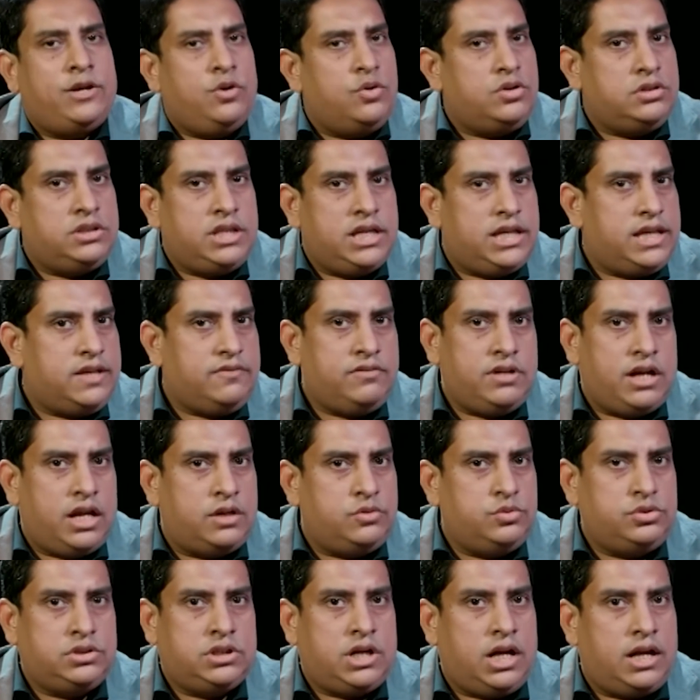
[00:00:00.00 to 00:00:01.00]
don't think even
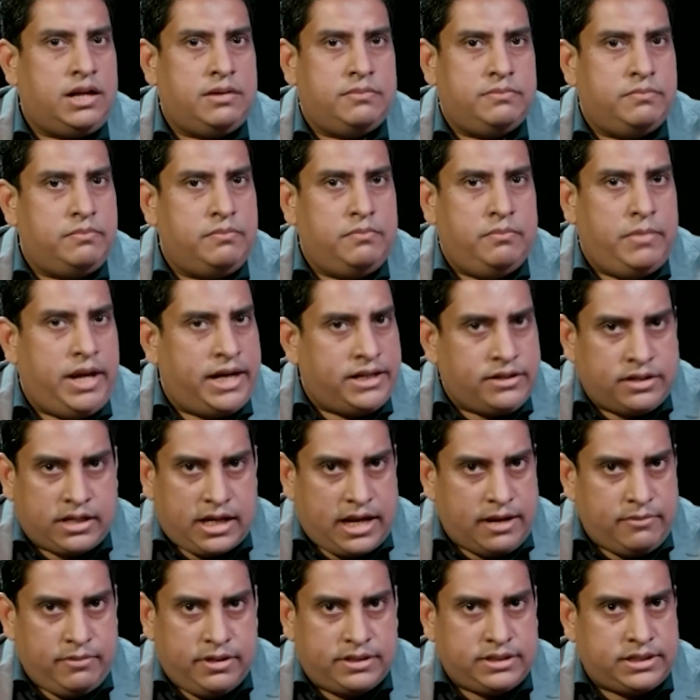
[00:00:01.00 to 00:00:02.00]
Anushka met
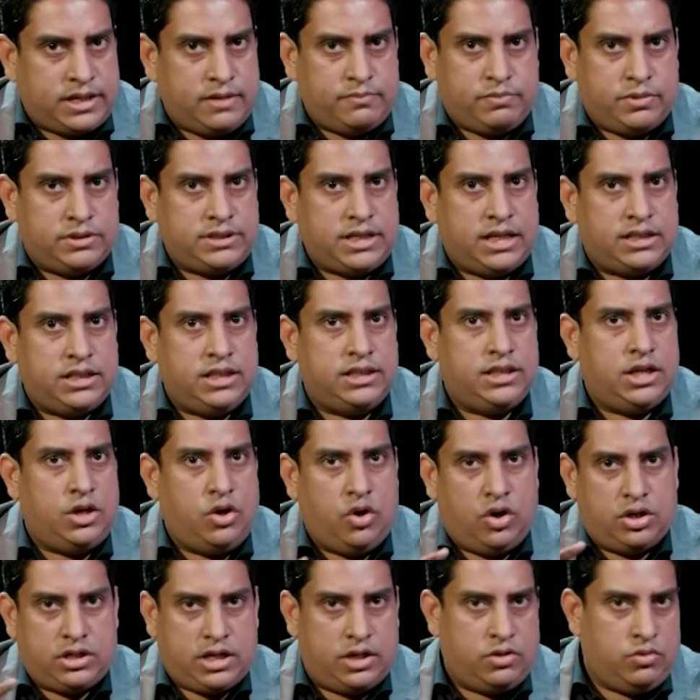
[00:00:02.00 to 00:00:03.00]
MSK Prasad and the
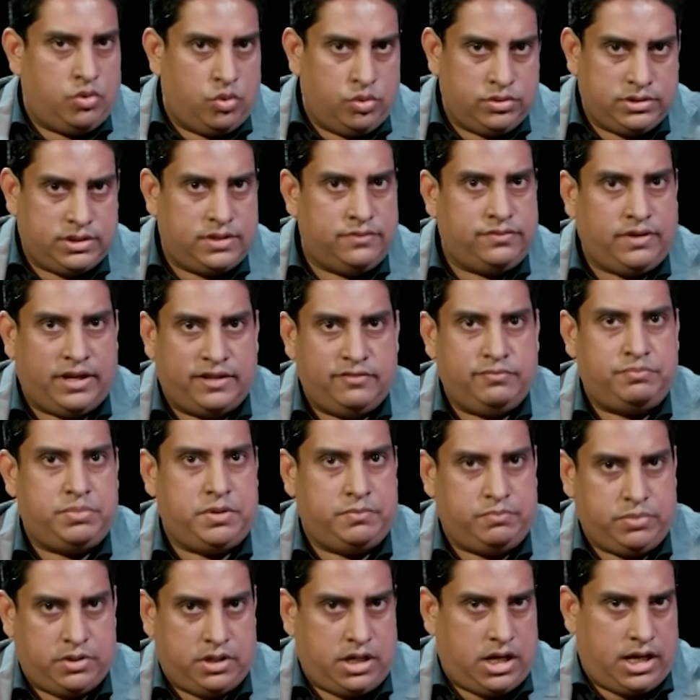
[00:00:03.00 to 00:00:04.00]
lot and knows the 5
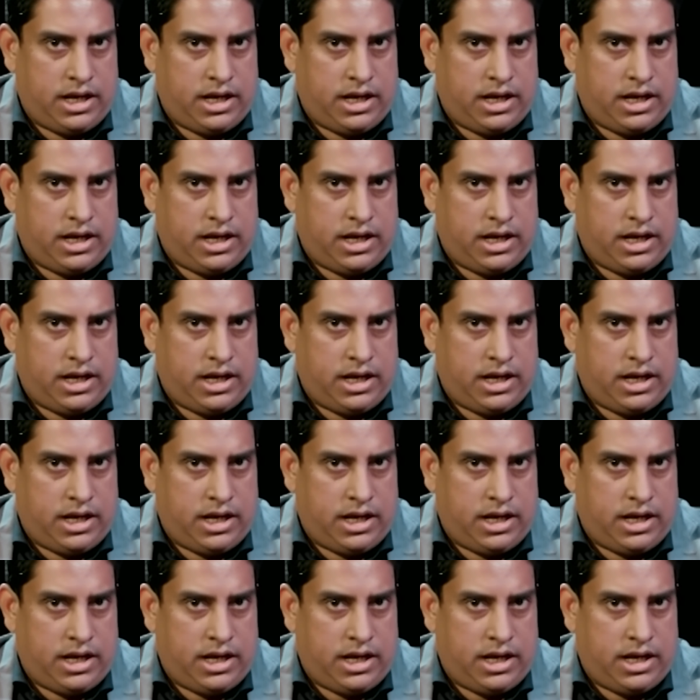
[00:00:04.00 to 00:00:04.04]
people.